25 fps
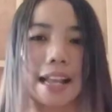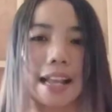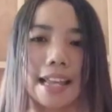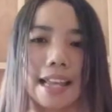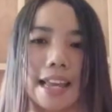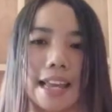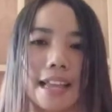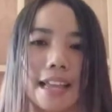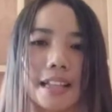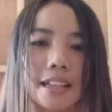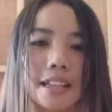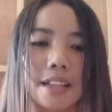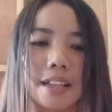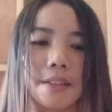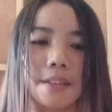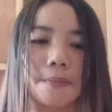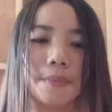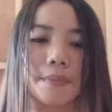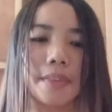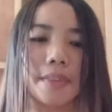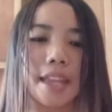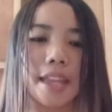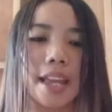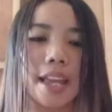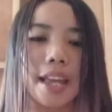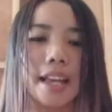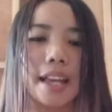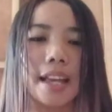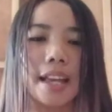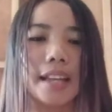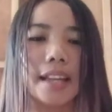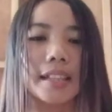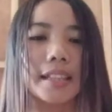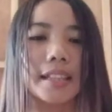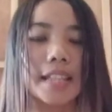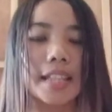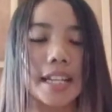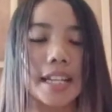again.
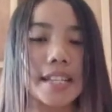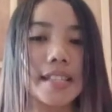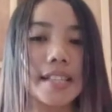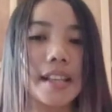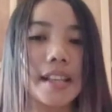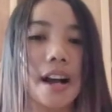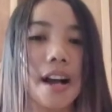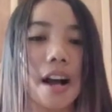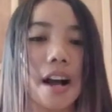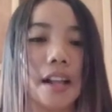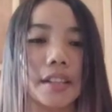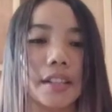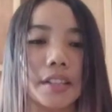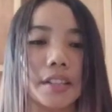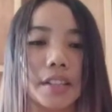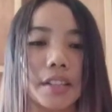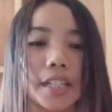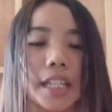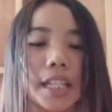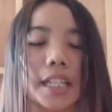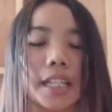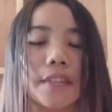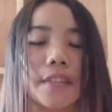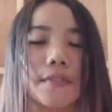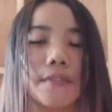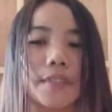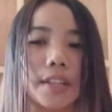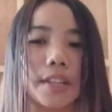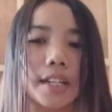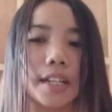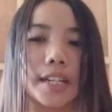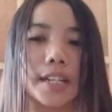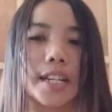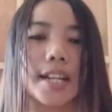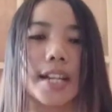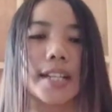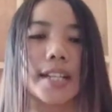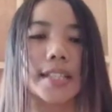This alternative
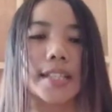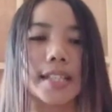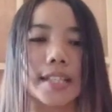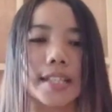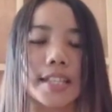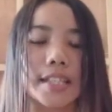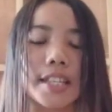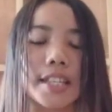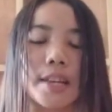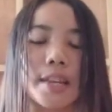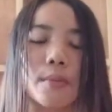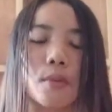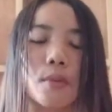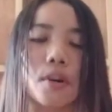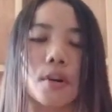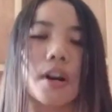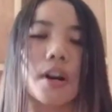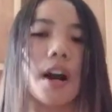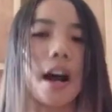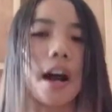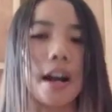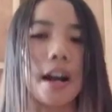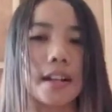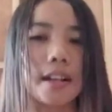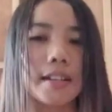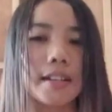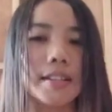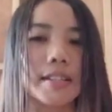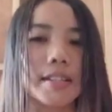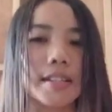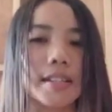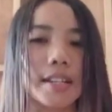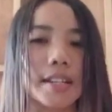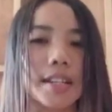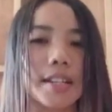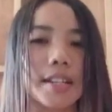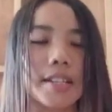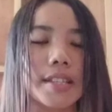learning system, or
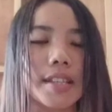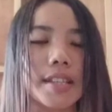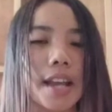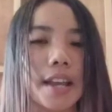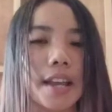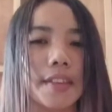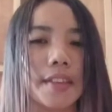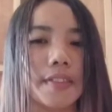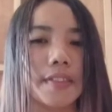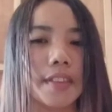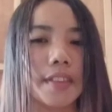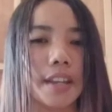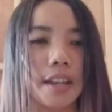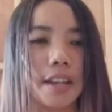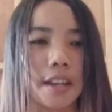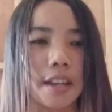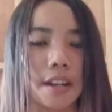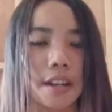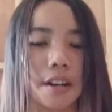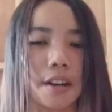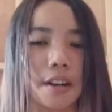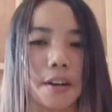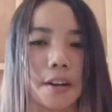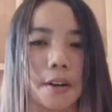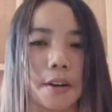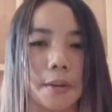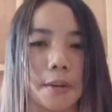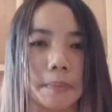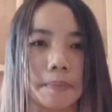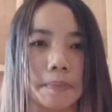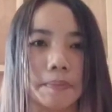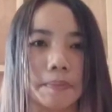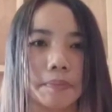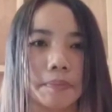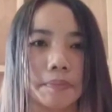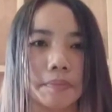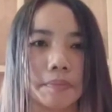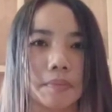ALS, is, I think,
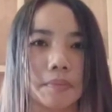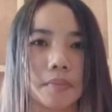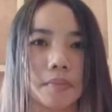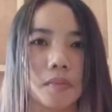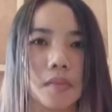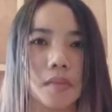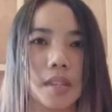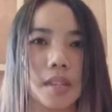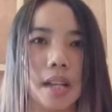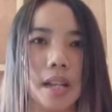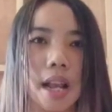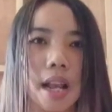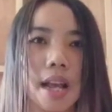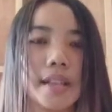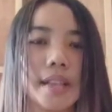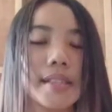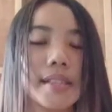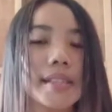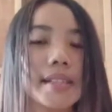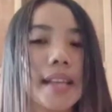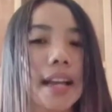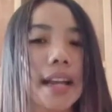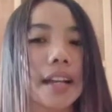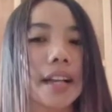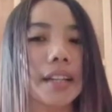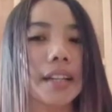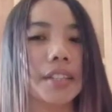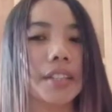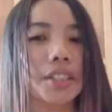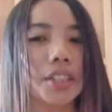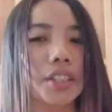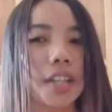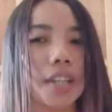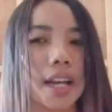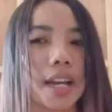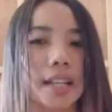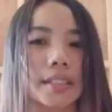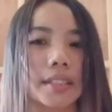a second
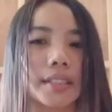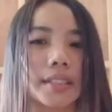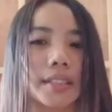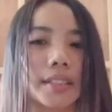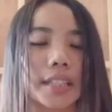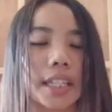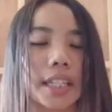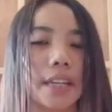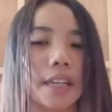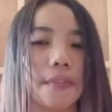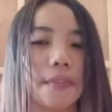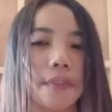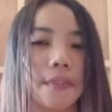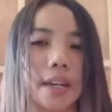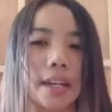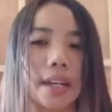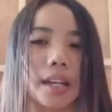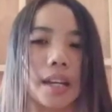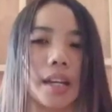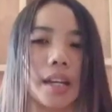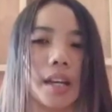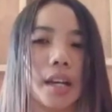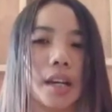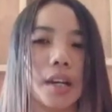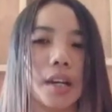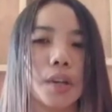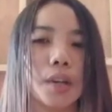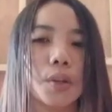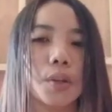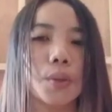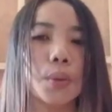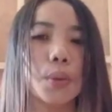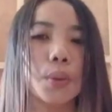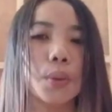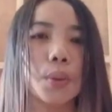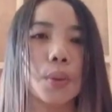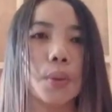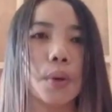chance given
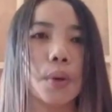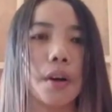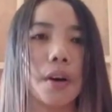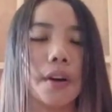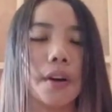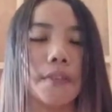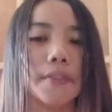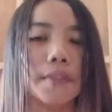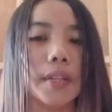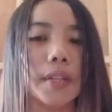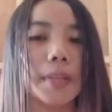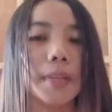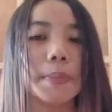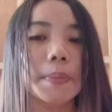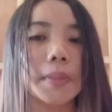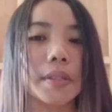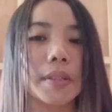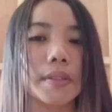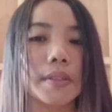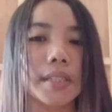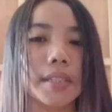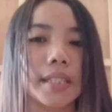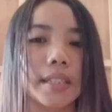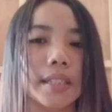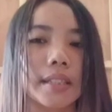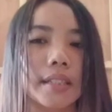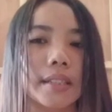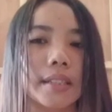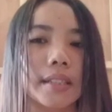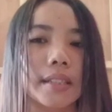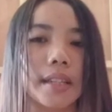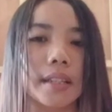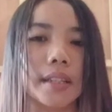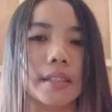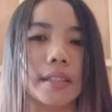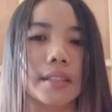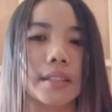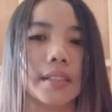to Filipino
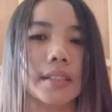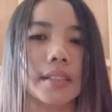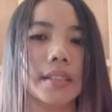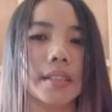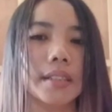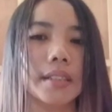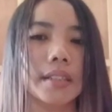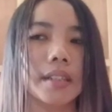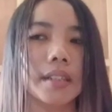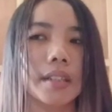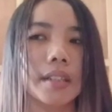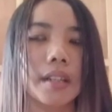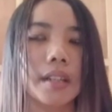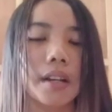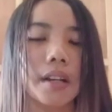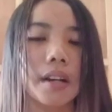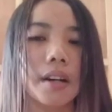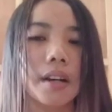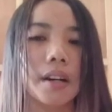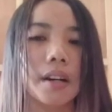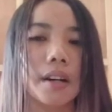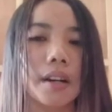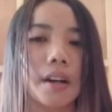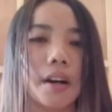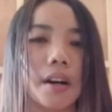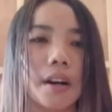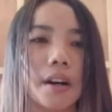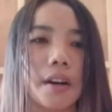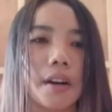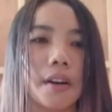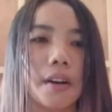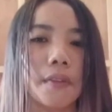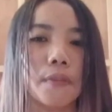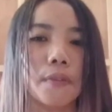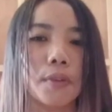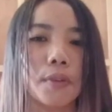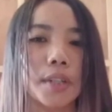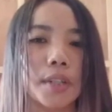citizens
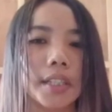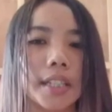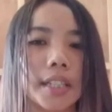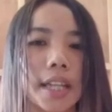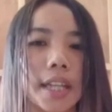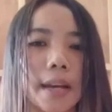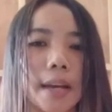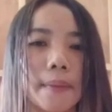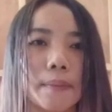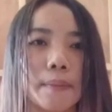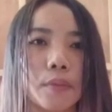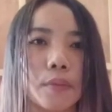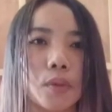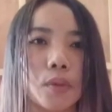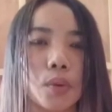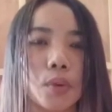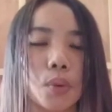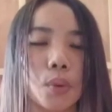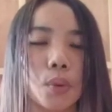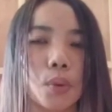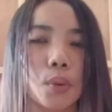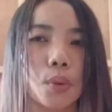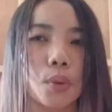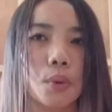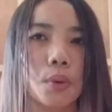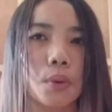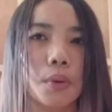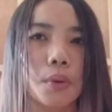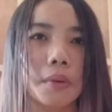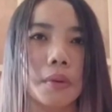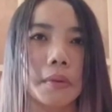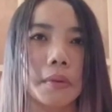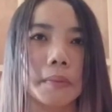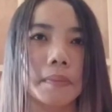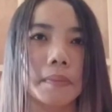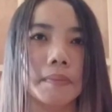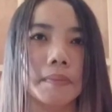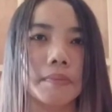for them
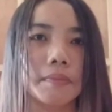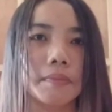to